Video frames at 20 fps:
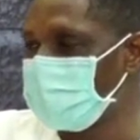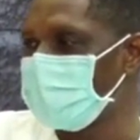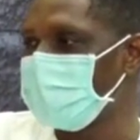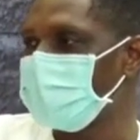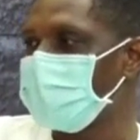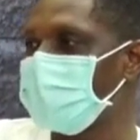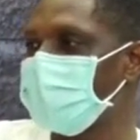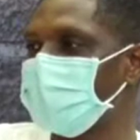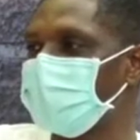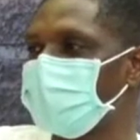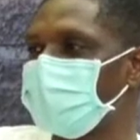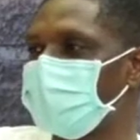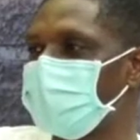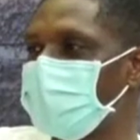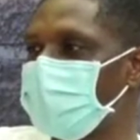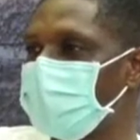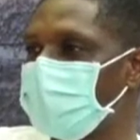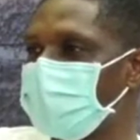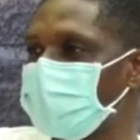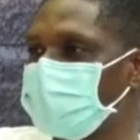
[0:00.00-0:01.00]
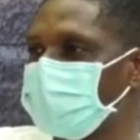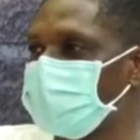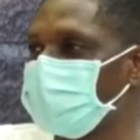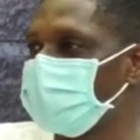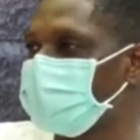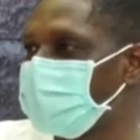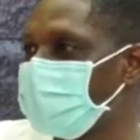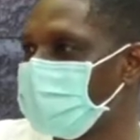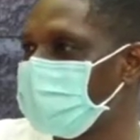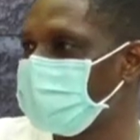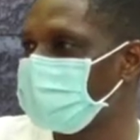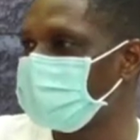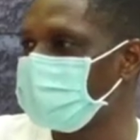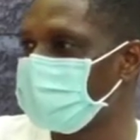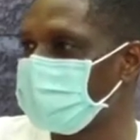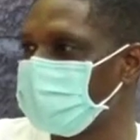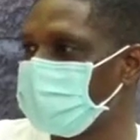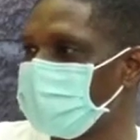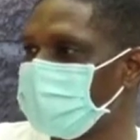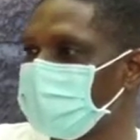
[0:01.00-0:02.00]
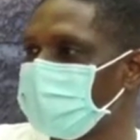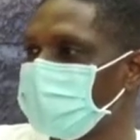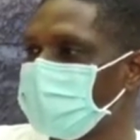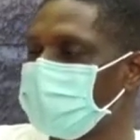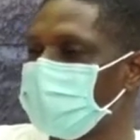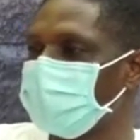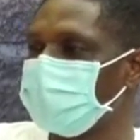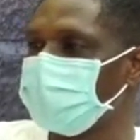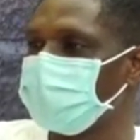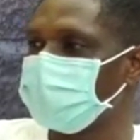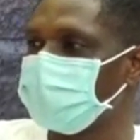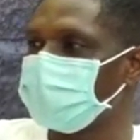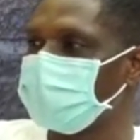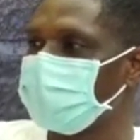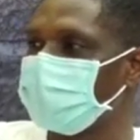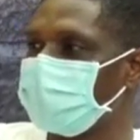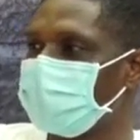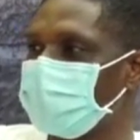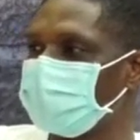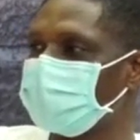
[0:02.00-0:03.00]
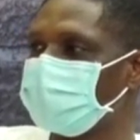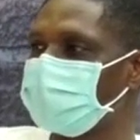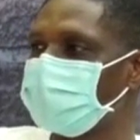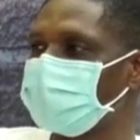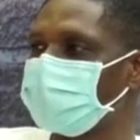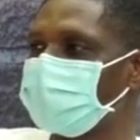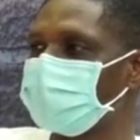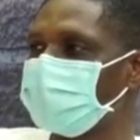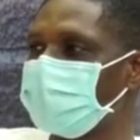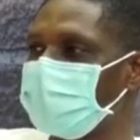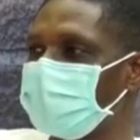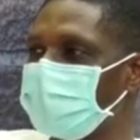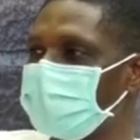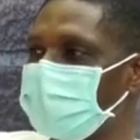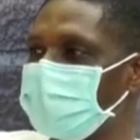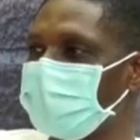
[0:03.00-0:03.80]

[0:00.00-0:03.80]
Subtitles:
And for society, if you do not have children,